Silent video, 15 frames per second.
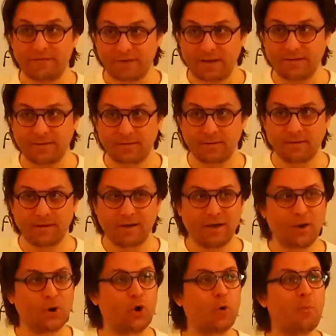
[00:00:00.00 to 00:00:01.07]
That means
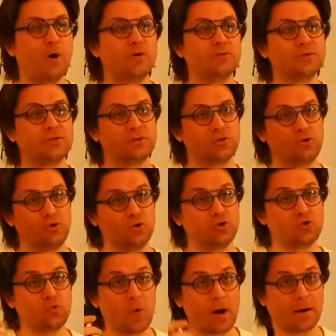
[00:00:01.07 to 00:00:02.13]
the
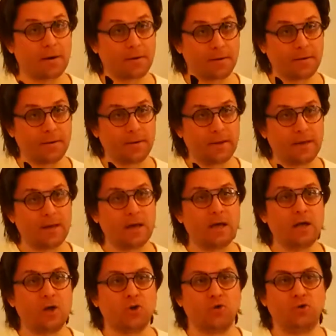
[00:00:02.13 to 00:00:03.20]
creation
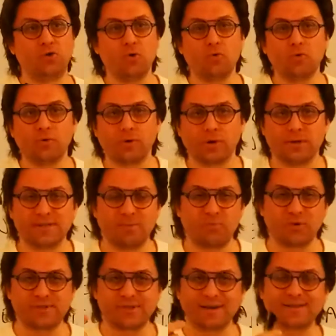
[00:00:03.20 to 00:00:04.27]
starts one
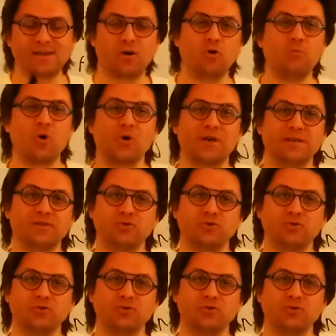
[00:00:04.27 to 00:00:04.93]
evening.